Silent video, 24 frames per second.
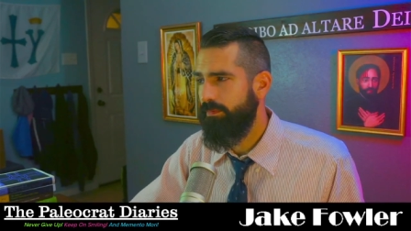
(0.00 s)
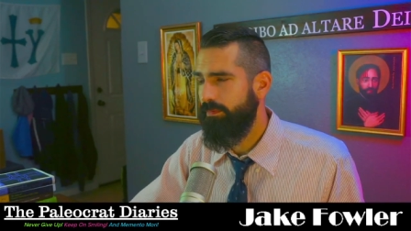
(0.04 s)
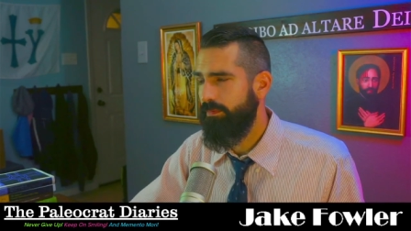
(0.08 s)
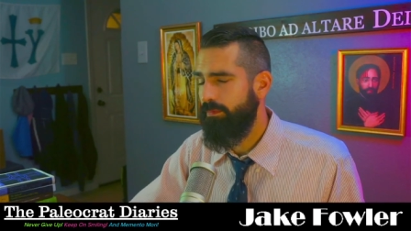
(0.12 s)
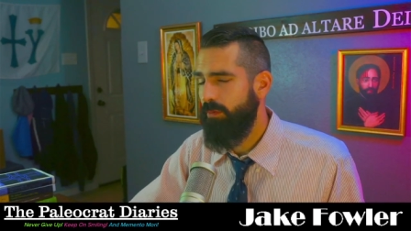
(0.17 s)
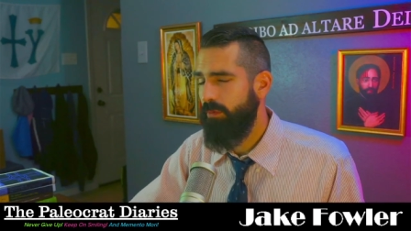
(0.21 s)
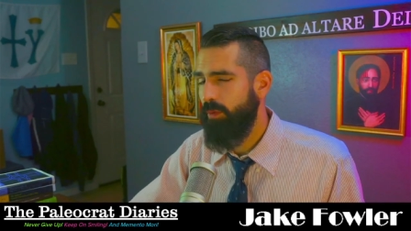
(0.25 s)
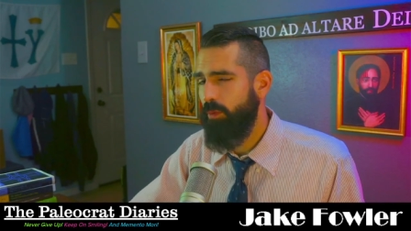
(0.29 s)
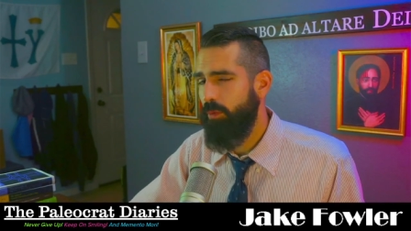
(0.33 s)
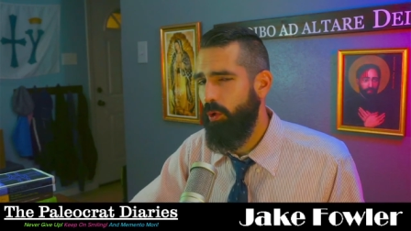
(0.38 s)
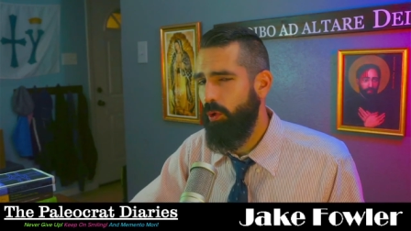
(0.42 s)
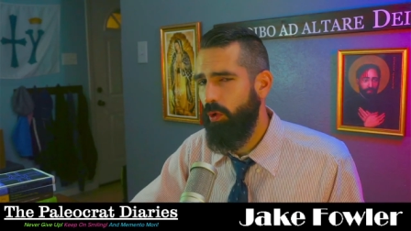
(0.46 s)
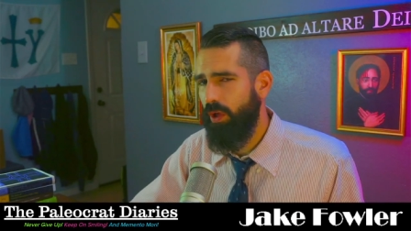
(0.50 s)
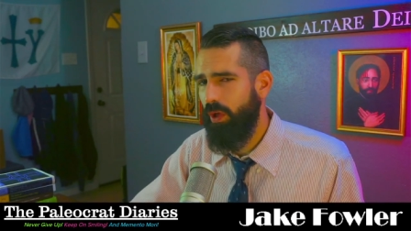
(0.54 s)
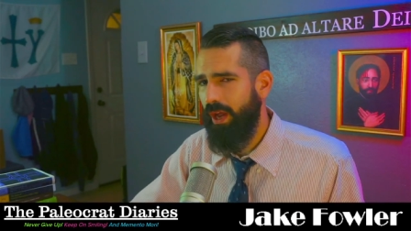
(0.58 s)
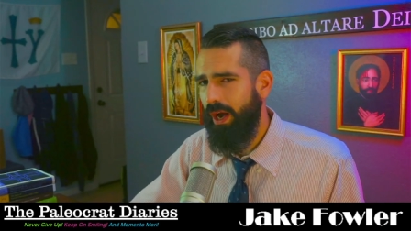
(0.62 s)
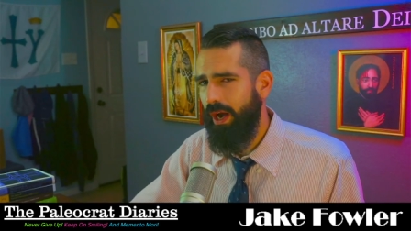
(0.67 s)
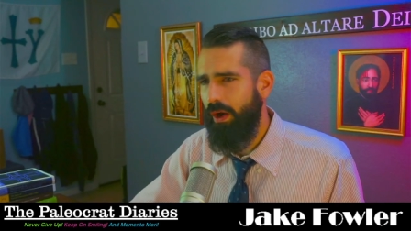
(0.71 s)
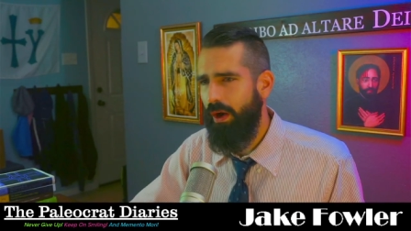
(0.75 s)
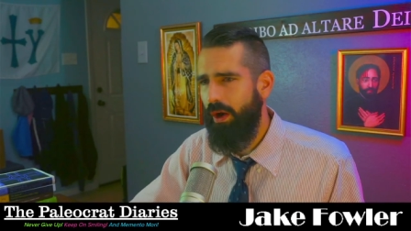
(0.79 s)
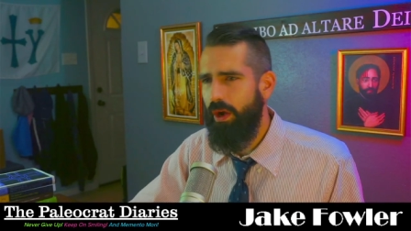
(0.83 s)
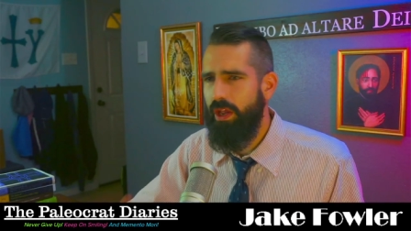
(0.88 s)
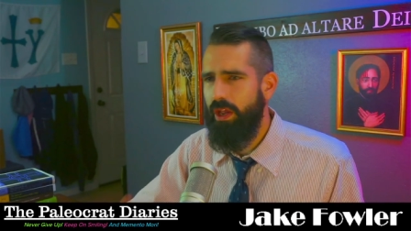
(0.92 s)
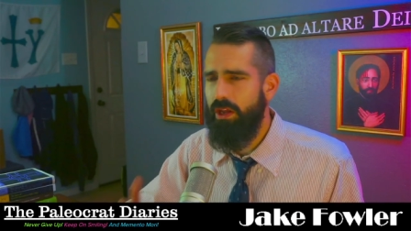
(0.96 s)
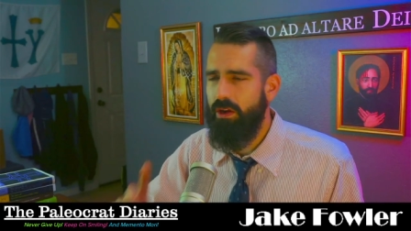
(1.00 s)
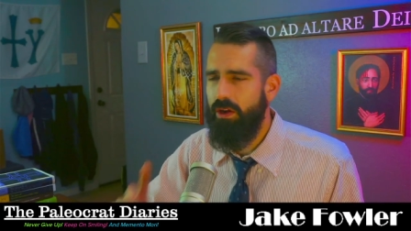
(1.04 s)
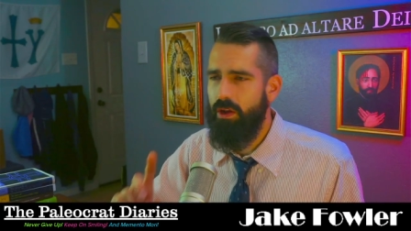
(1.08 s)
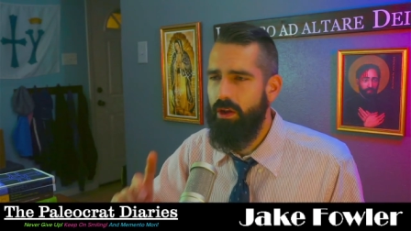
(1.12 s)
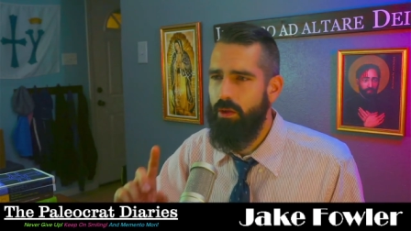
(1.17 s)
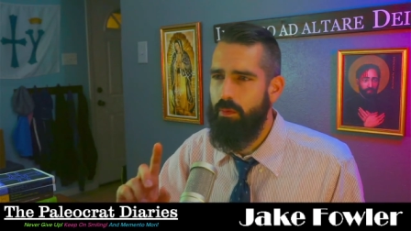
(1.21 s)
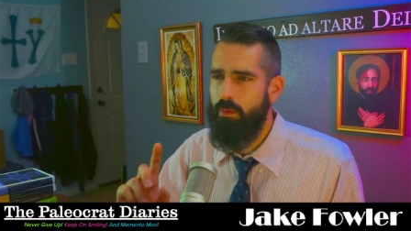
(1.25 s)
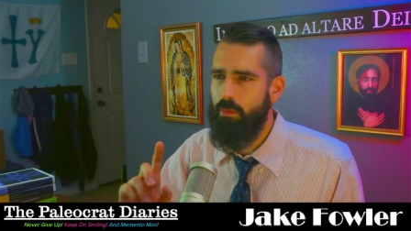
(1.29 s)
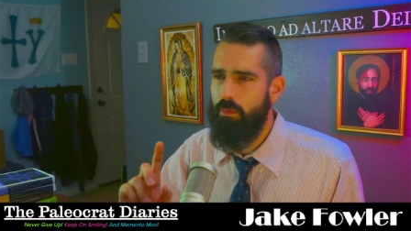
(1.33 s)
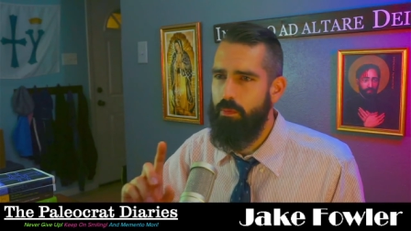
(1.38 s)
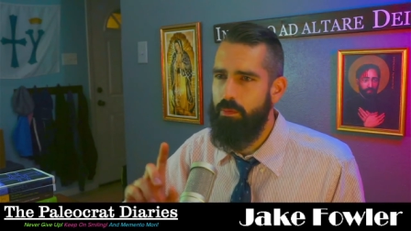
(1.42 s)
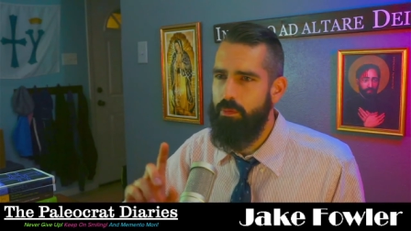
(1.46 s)
the Bulgarian
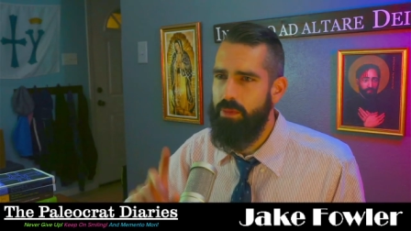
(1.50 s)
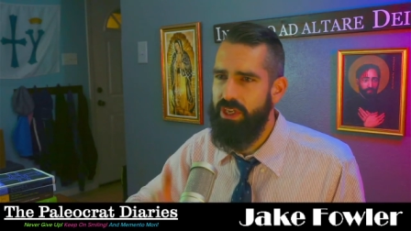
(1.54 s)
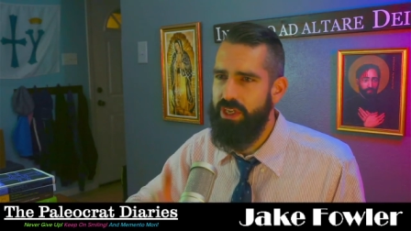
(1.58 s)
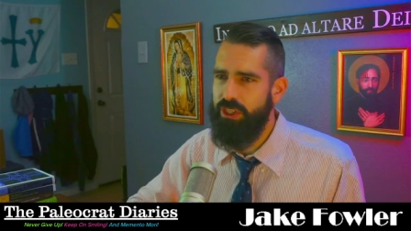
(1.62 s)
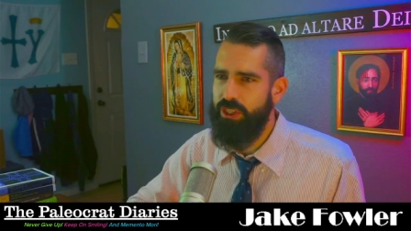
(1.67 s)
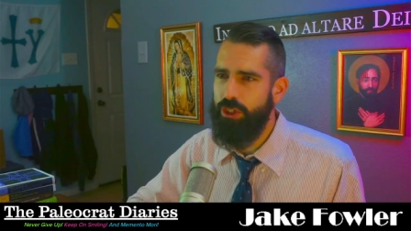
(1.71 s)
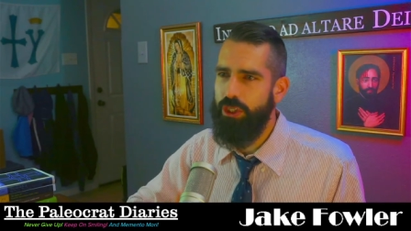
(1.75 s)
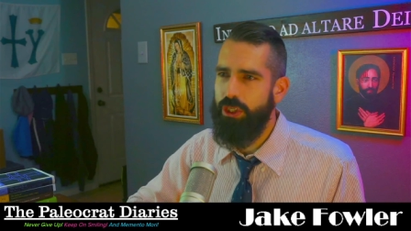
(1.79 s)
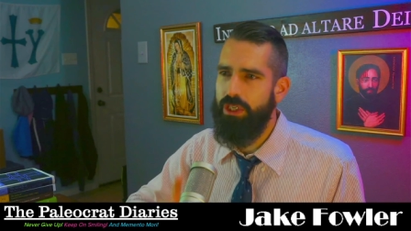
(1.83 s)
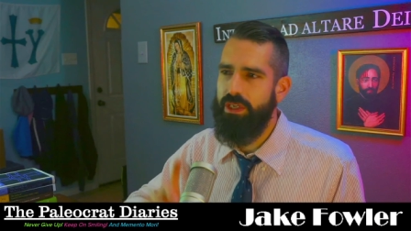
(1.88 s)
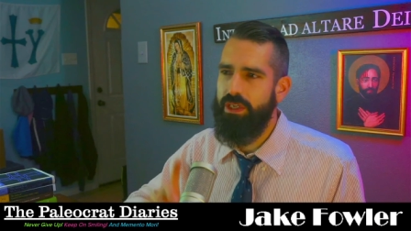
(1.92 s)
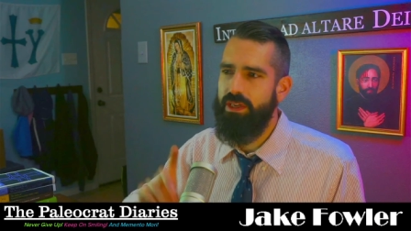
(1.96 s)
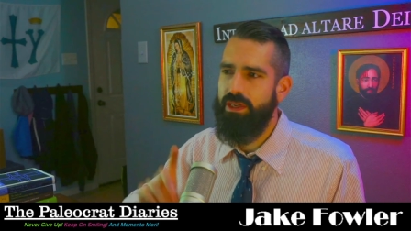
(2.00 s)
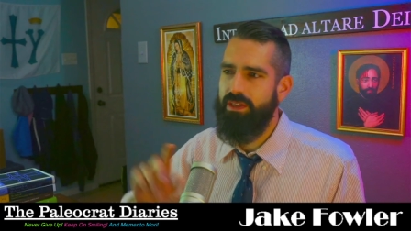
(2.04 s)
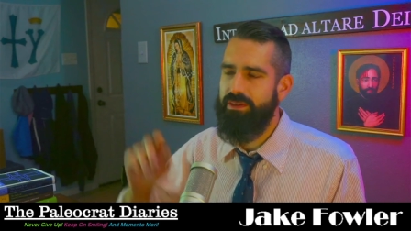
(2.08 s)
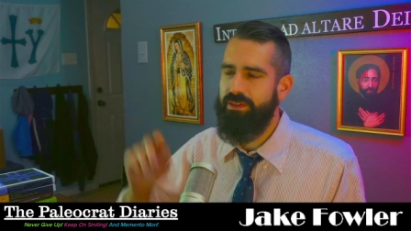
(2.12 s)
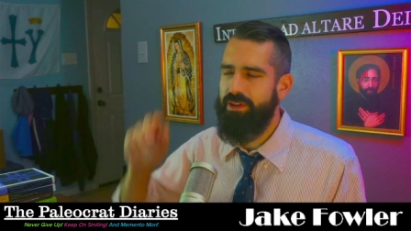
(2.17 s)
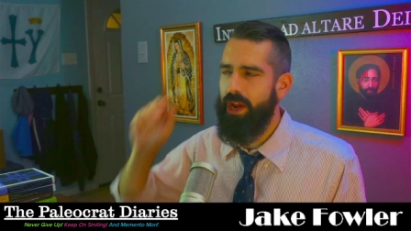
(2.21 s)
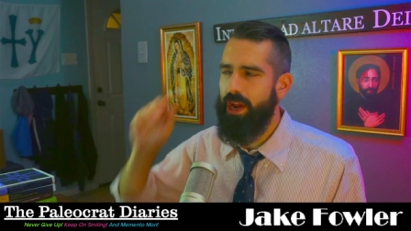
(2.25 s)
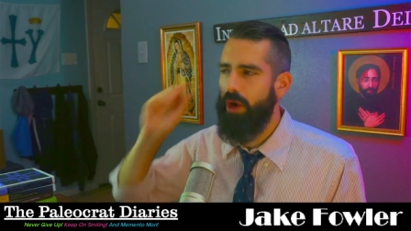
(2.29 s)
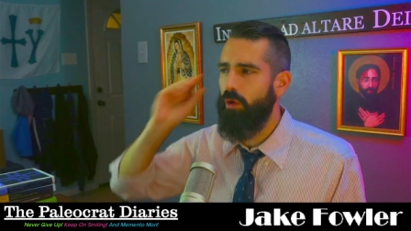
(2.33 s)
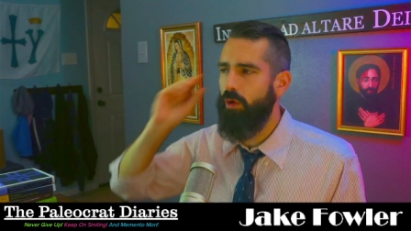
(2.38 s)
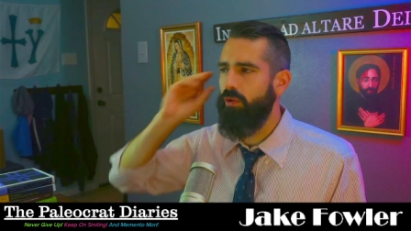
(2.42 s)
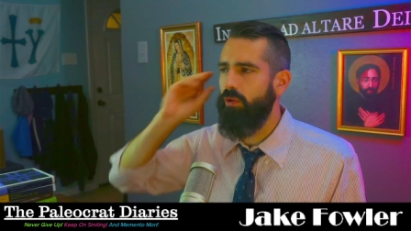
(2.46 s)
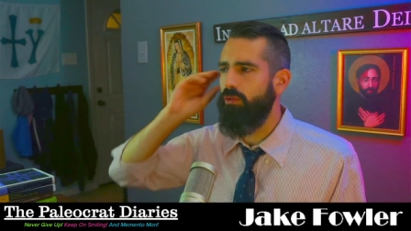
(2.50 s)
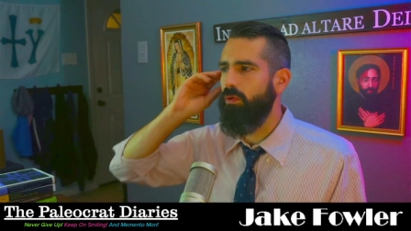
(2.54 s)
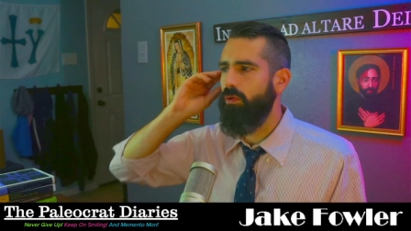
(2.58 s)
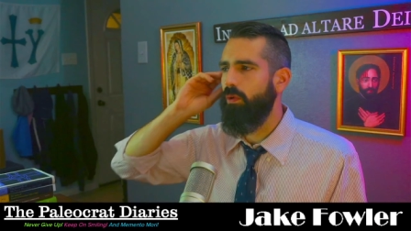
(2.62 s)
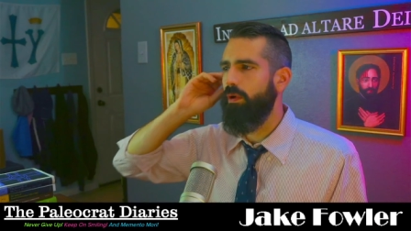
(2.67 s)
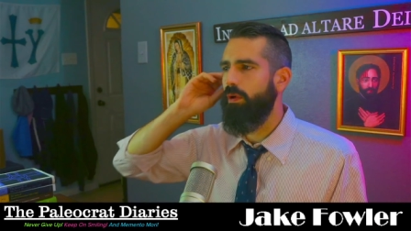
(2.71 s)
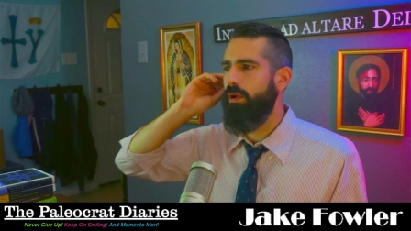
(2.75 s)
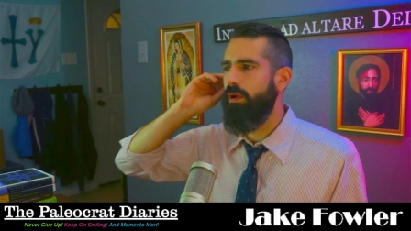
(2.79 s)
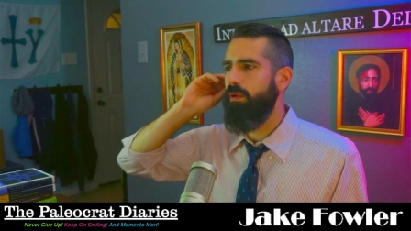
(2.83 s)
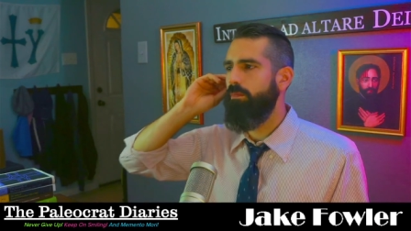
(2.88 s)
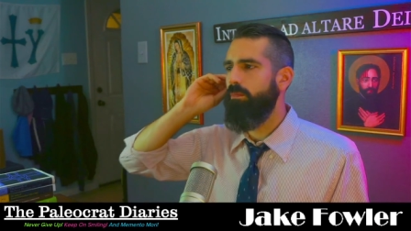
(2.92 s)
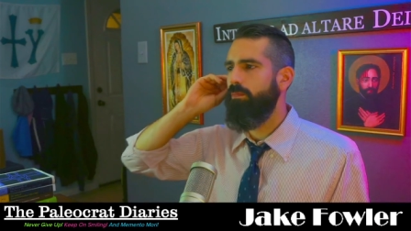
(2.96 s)
mission
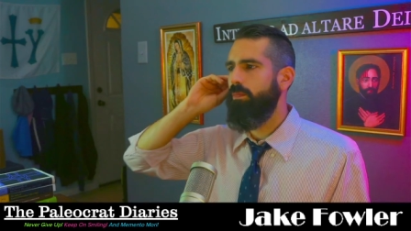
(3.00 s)
territory.